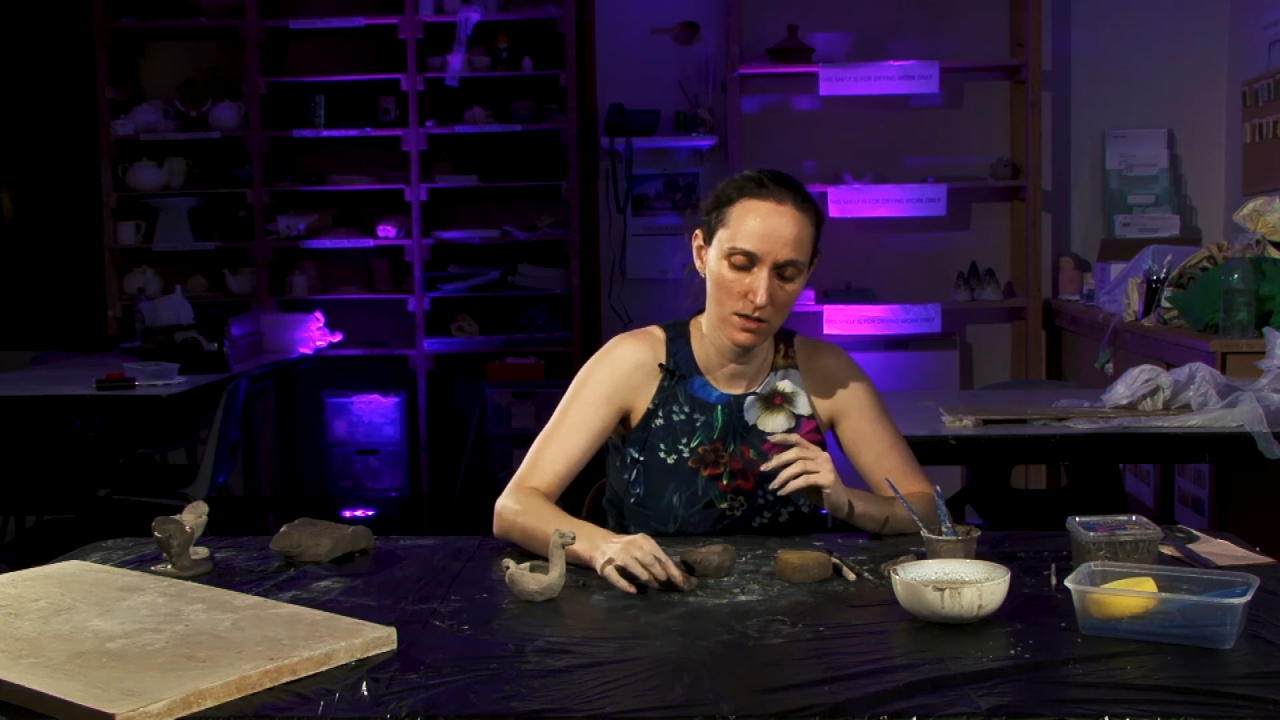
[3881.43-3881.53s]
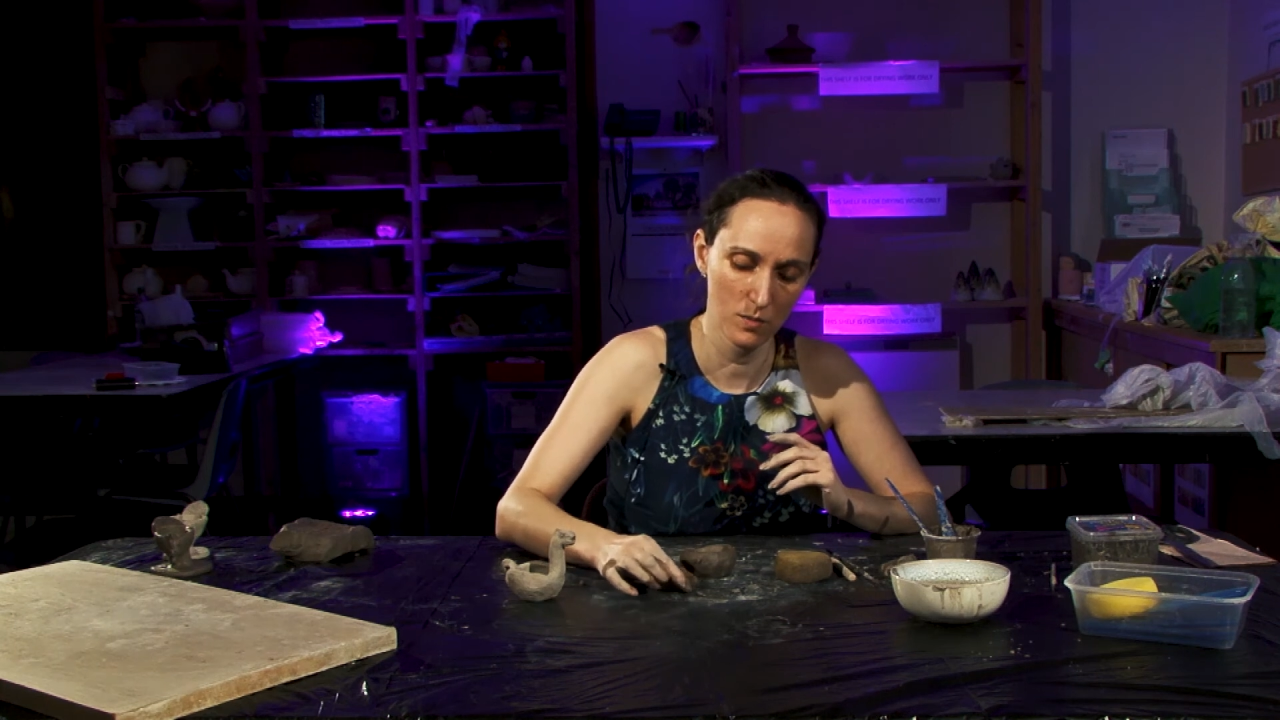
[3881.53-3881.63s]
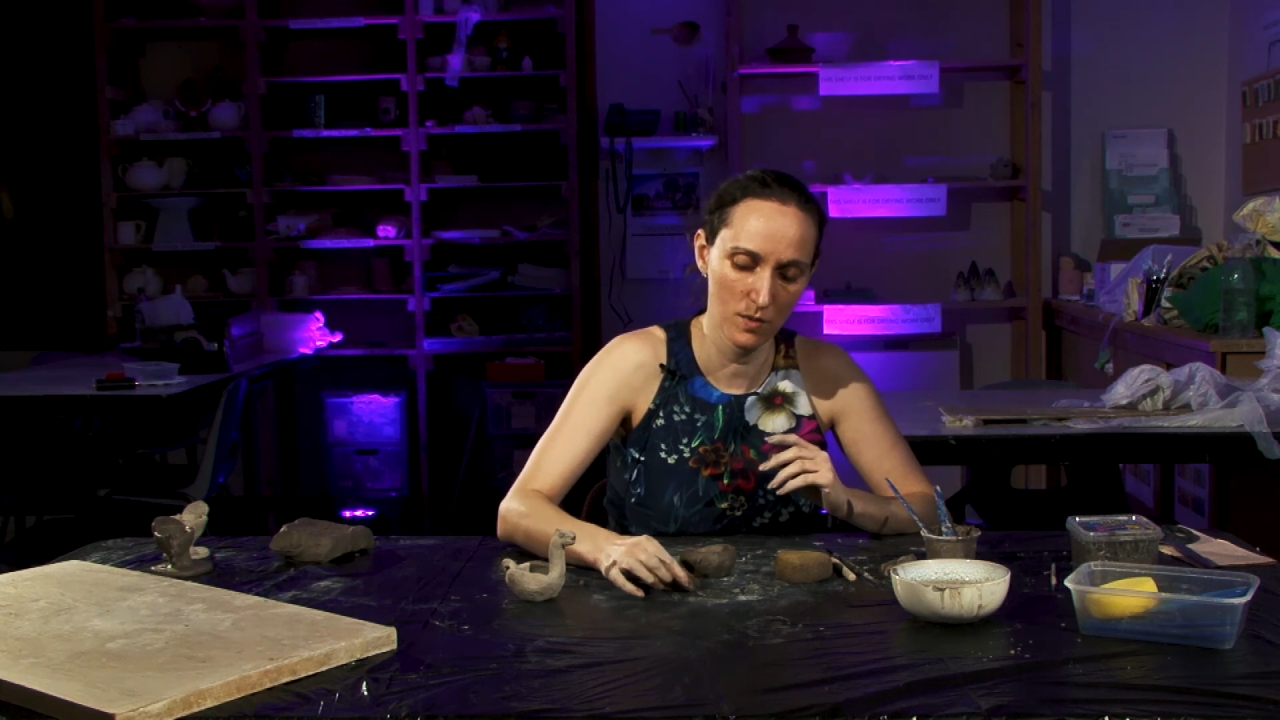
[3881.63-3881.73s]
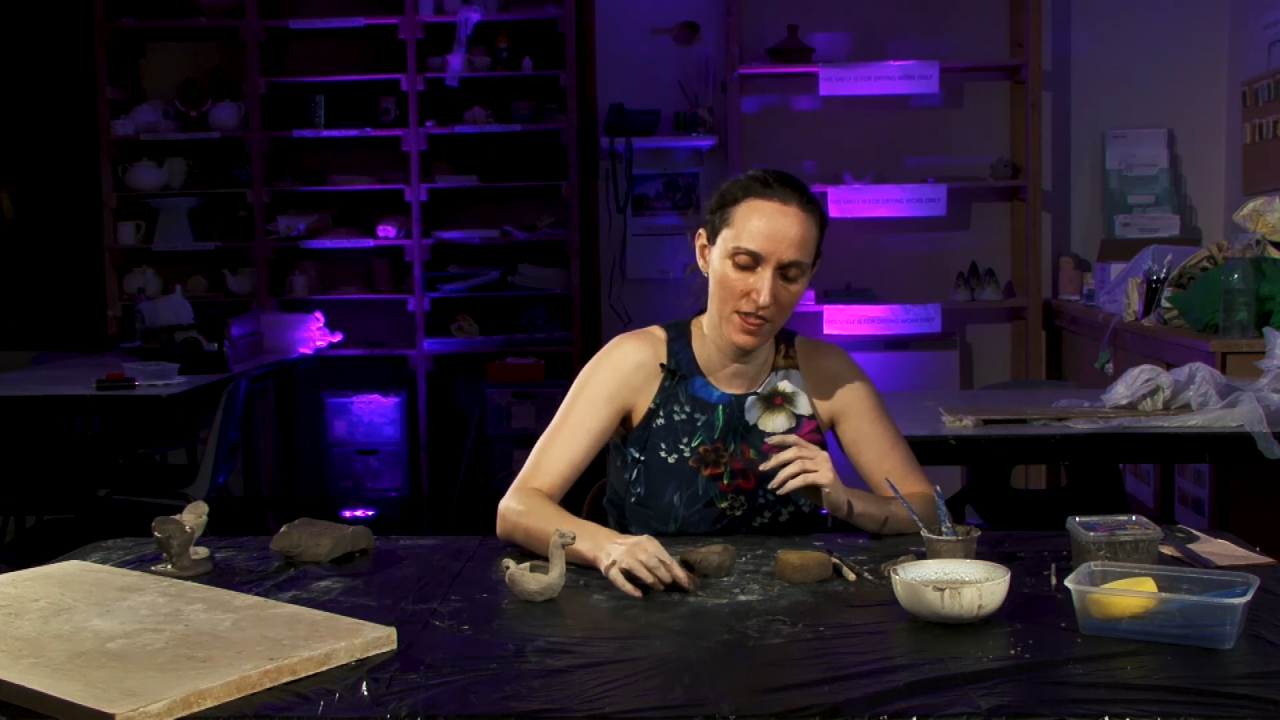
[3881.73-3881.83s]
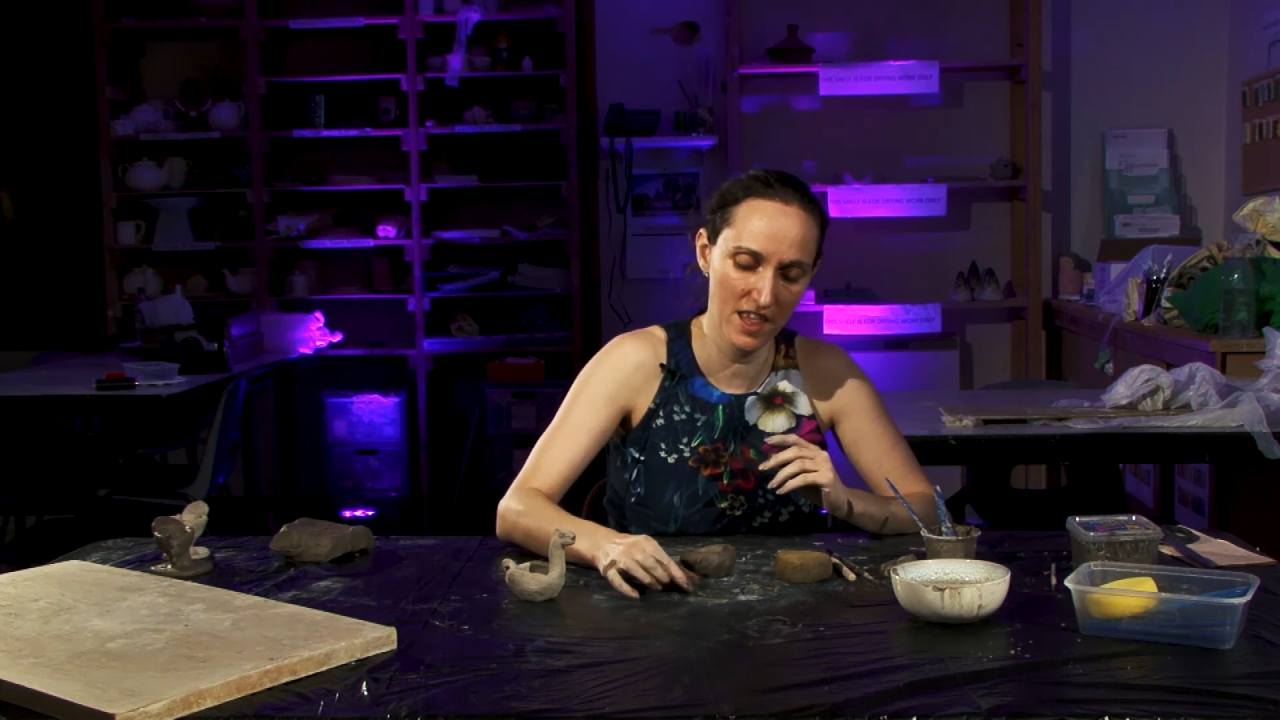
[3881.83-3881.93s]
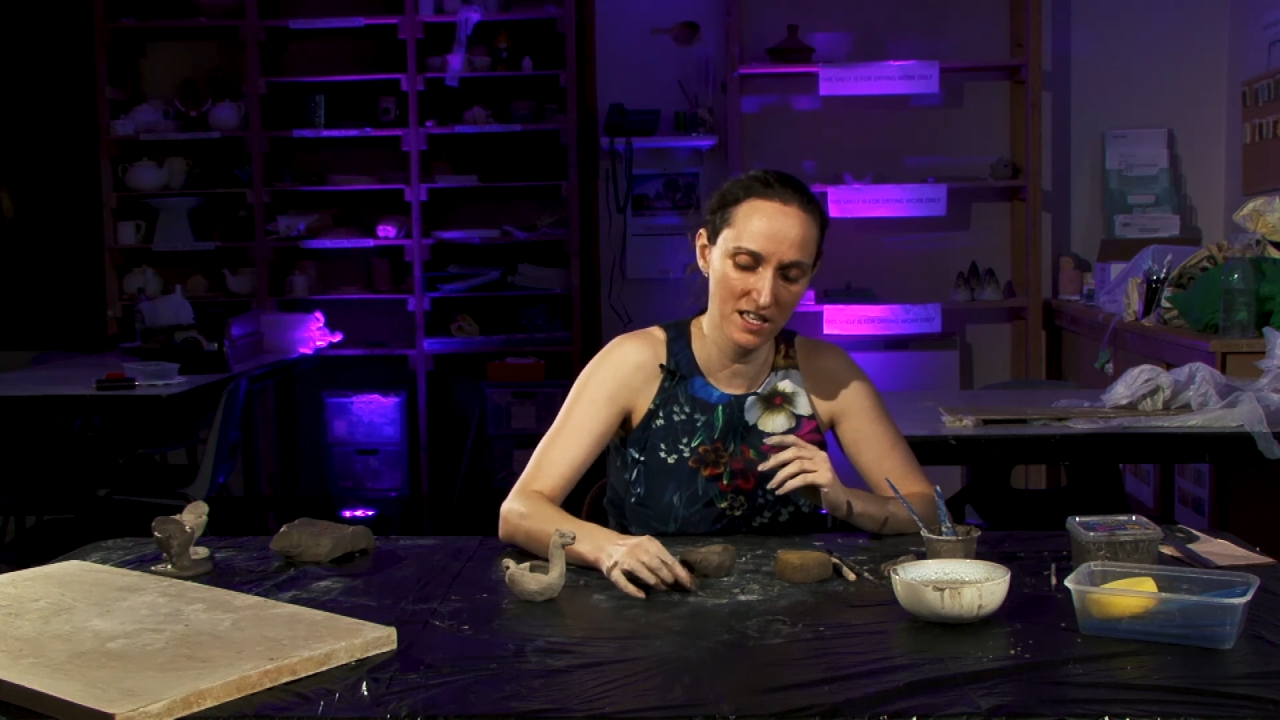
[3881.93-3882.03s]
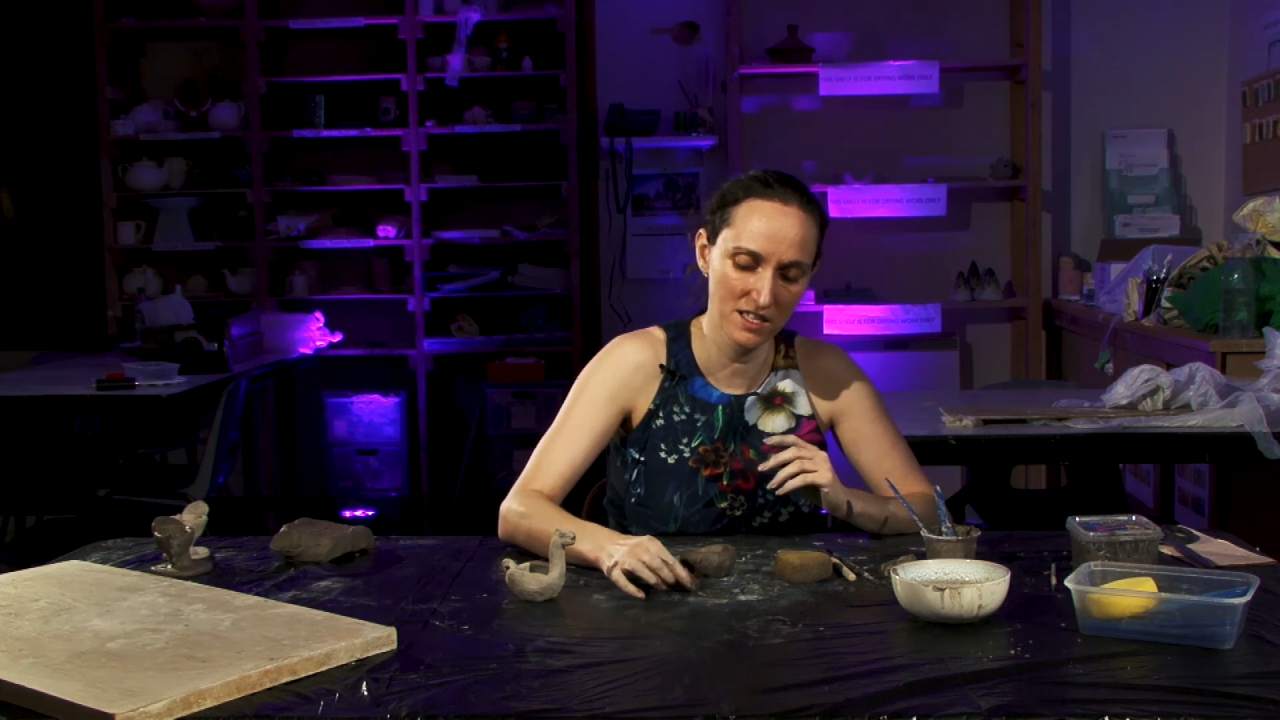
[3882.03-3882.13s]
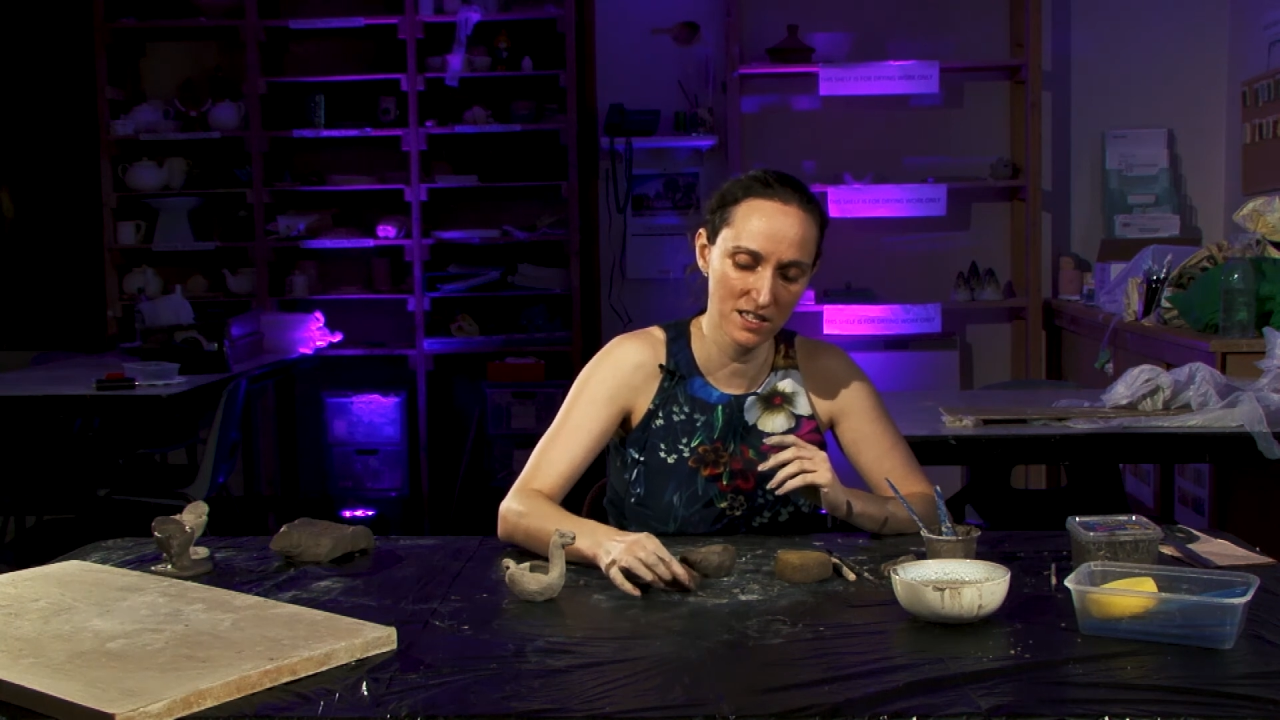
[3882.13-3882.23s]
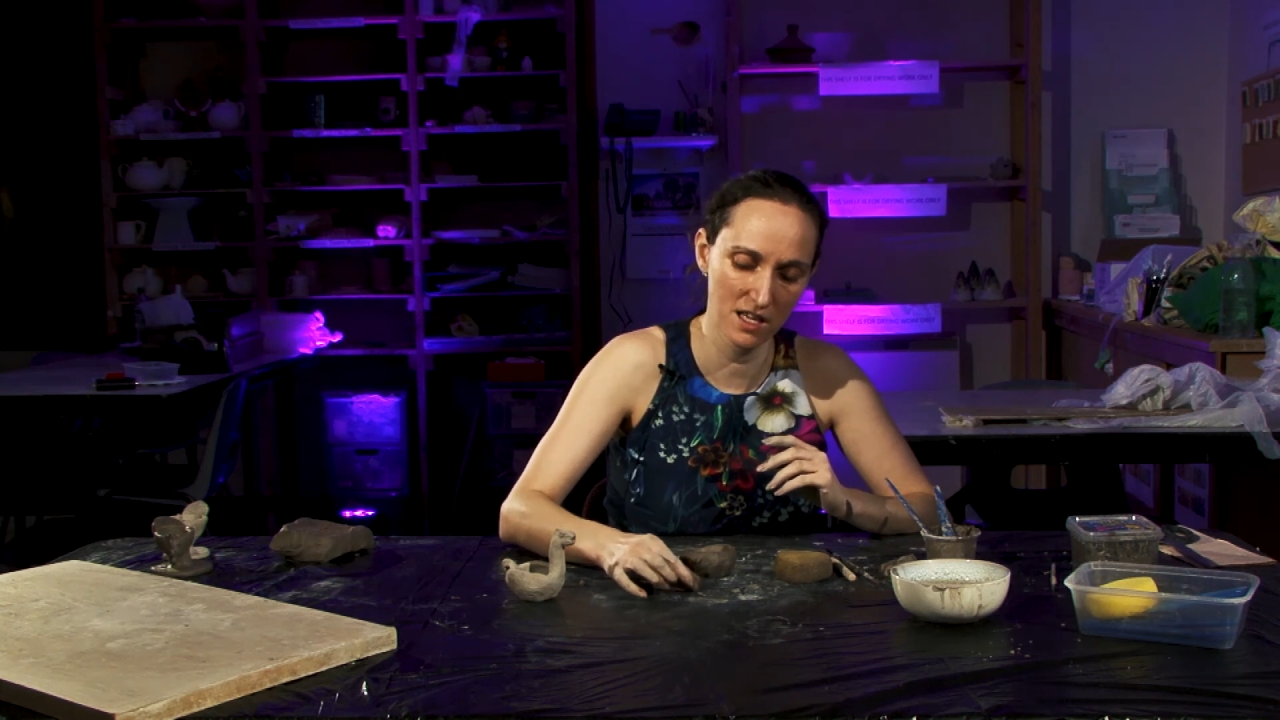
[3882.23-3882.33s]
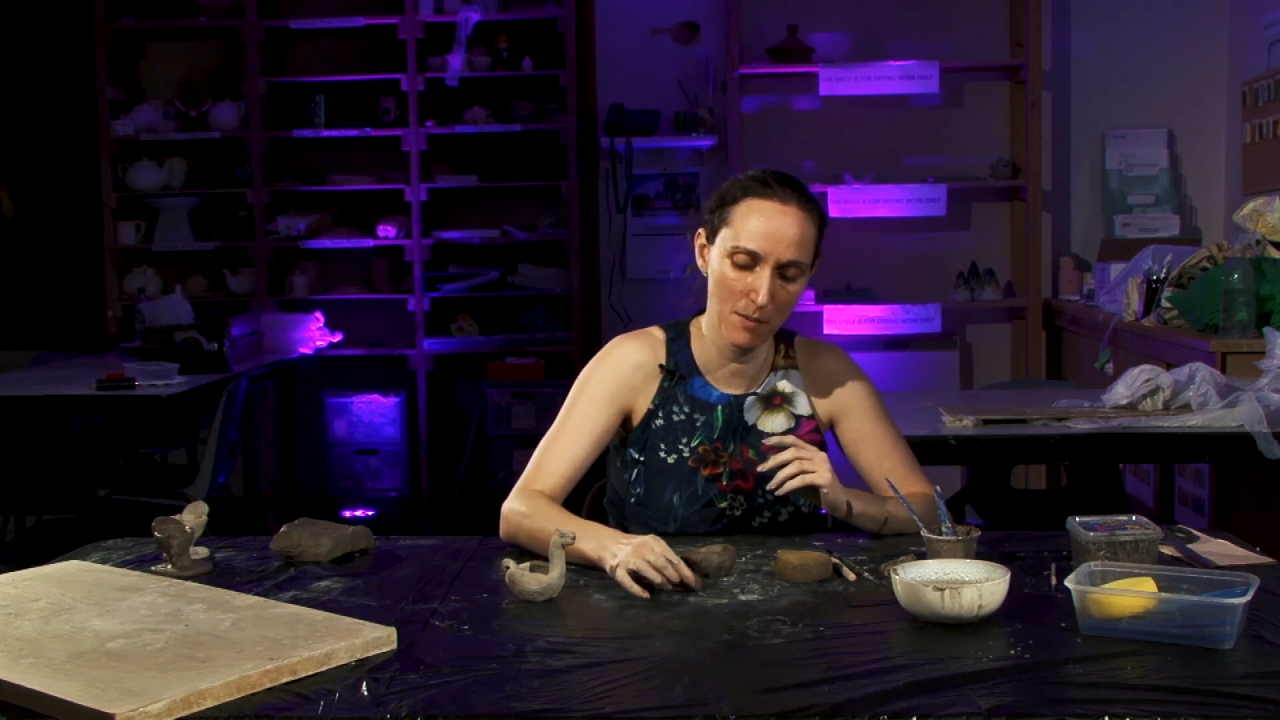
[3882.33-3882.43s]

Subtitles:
with this,